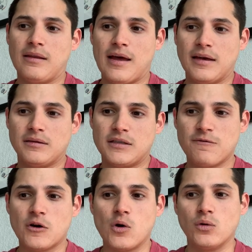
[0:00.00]
like
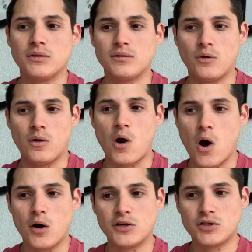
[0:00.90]
difficult or
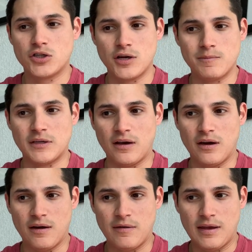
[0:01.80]
hardships
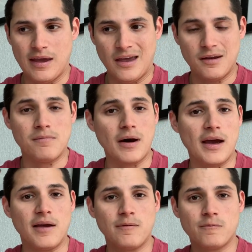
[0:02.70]
in
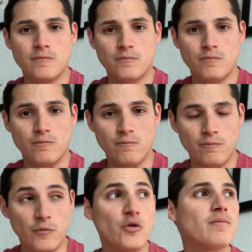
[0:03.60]
my
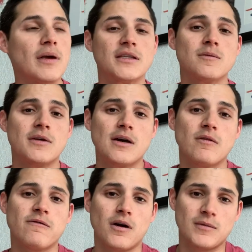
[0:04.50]
movement to become a
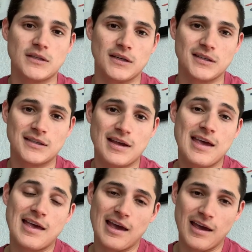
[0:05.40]
pharmacist
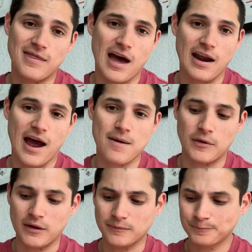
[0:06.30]
in that
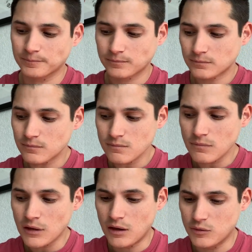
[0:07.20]
Appy.
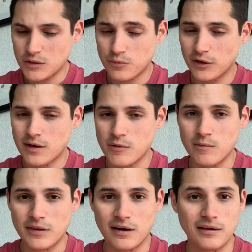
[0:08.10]
It was a brilliant
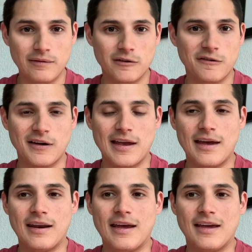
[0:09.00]
moment that I'll never
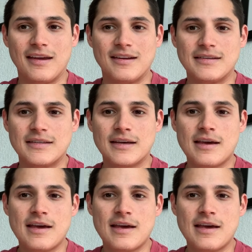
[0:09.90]
forget. And